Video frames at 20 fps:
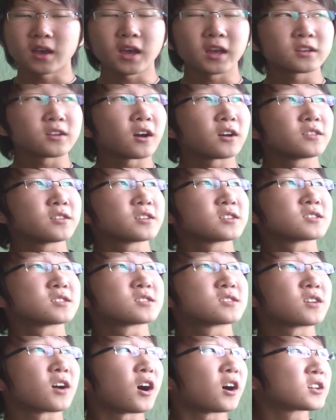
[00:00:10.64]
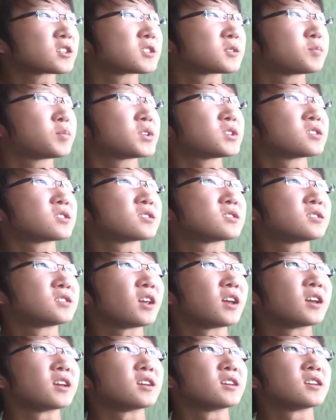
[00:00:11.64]
And on this auspicious
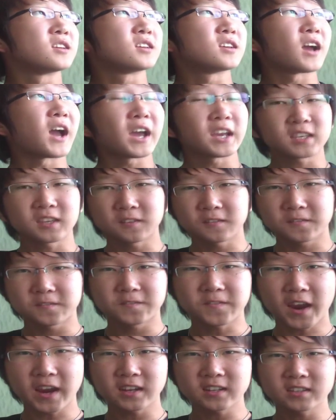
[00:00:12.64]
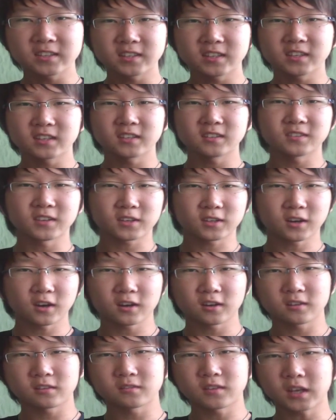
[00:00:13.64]
day, I can finally
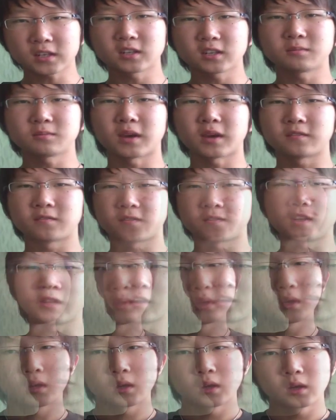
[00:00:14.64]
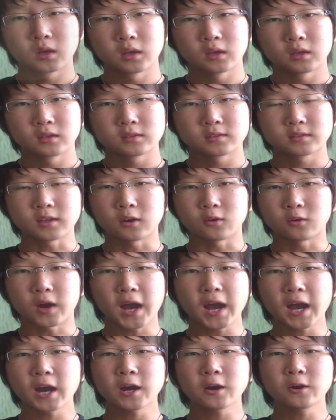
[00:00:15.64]
record my video. So
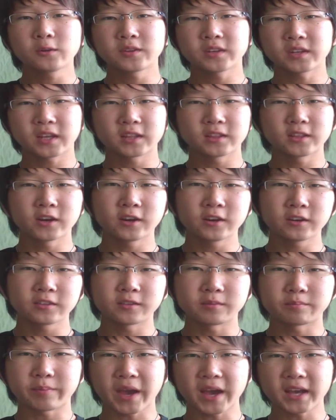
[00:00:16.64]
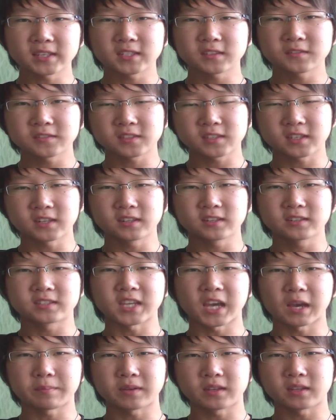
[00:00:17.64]
how did I learn the passive skill
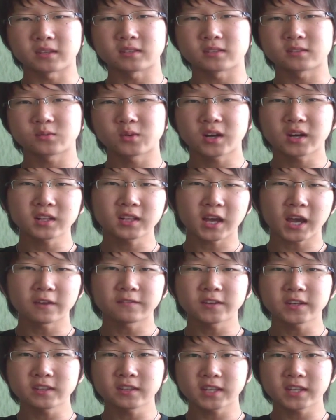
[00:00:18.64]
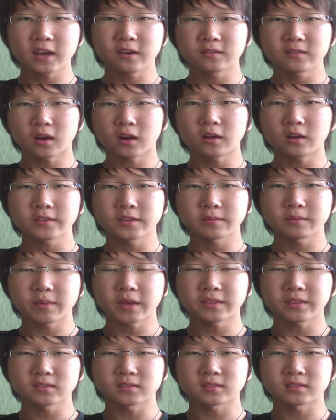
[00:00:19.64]
Japanese? Well, I've written down all the
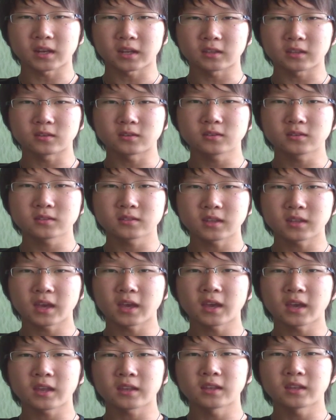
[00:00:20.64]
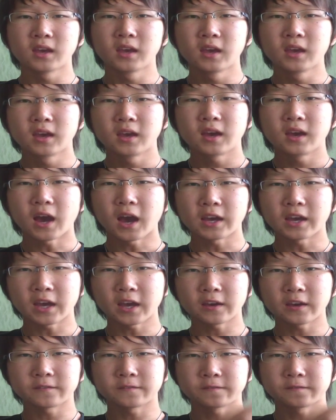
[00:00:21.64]
methods that I used, and I
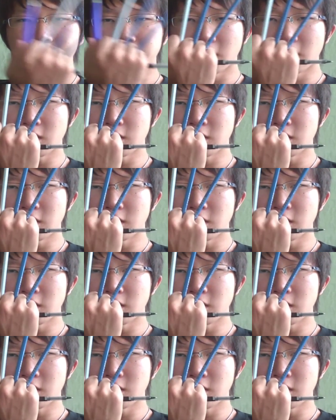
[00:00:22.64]
have